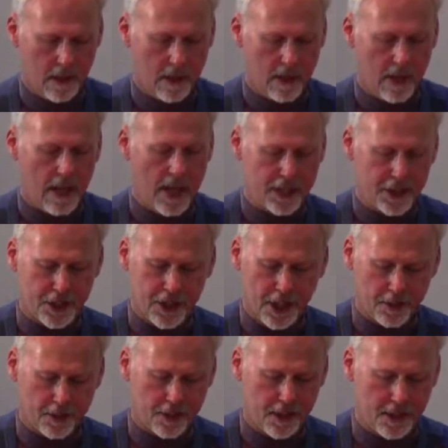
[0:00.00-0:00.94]
I
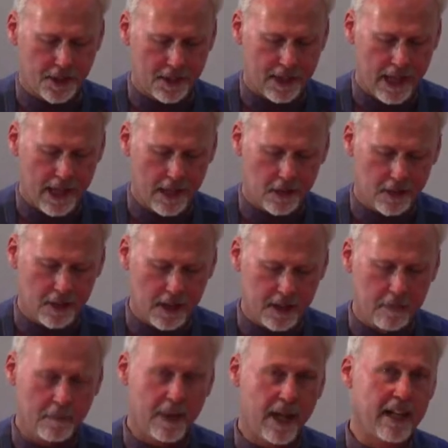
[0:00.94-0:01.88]
shall sit down on
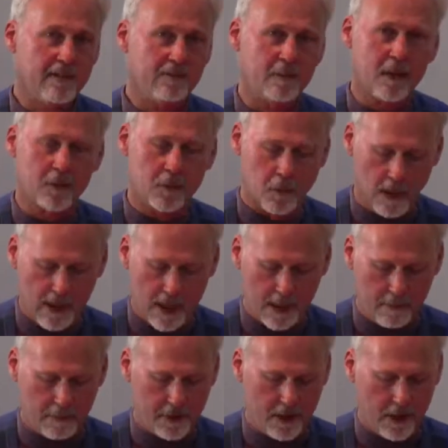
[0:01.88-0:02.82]
the pavement when
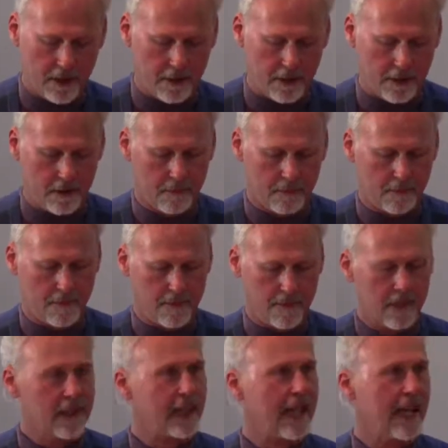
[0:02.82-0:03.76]
I'm tired,
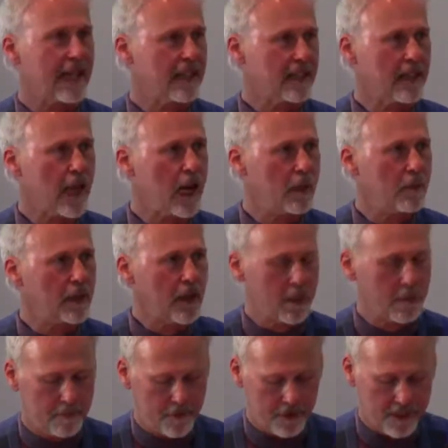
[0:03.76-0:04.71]
and gobble
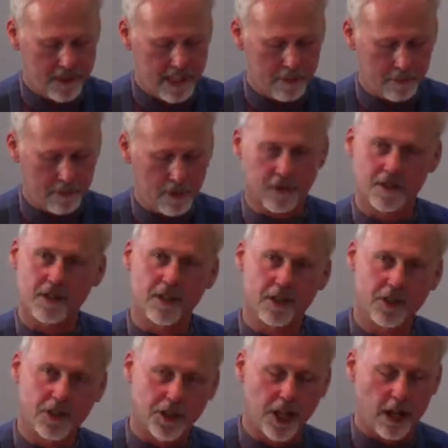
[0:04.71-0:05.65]
up samples in
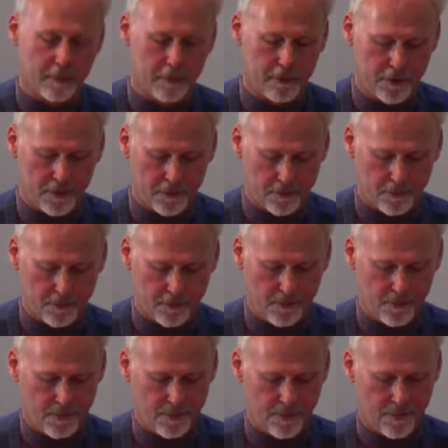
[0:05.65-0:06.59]
shops,
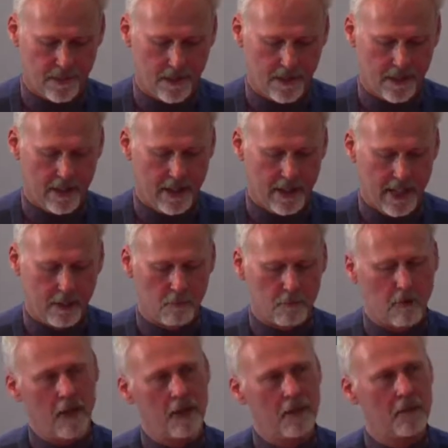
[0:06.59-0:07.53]
and
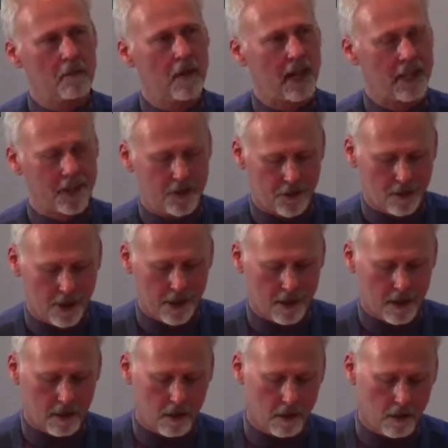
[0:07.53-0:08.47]
run my stick
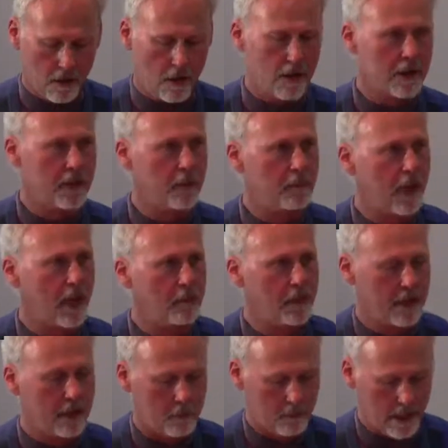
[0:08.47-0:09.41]
along the
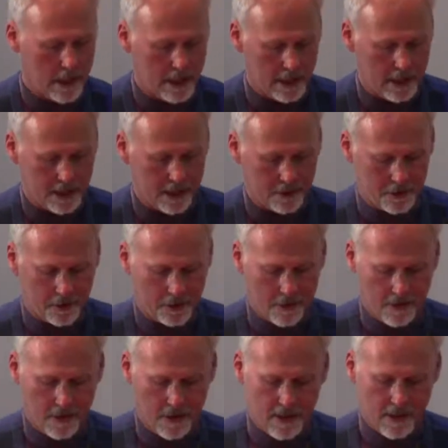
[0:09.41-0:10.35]
public railings,
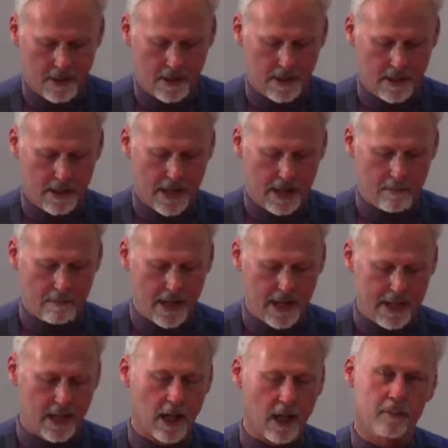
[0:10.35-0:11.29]
and
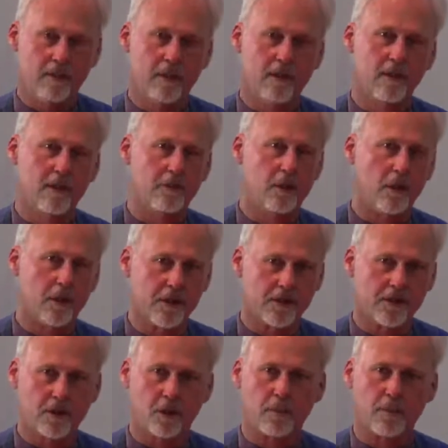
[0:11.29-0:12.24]
make up for the
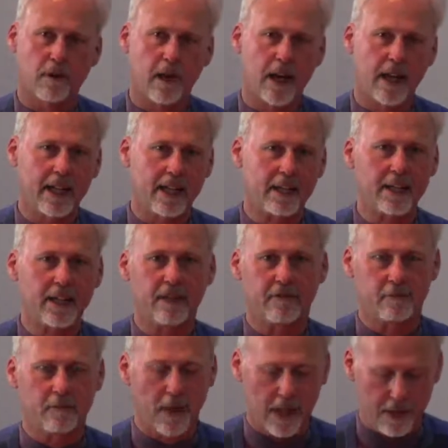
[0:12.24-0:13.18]
sobriety
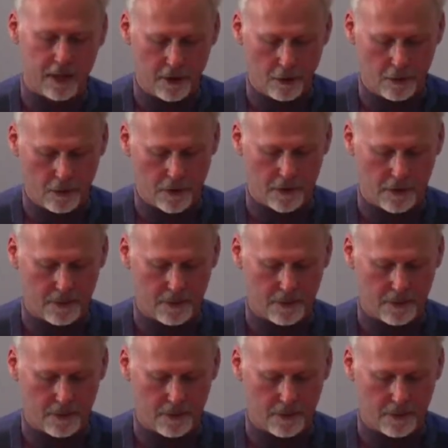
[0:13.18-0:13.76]
of my youth.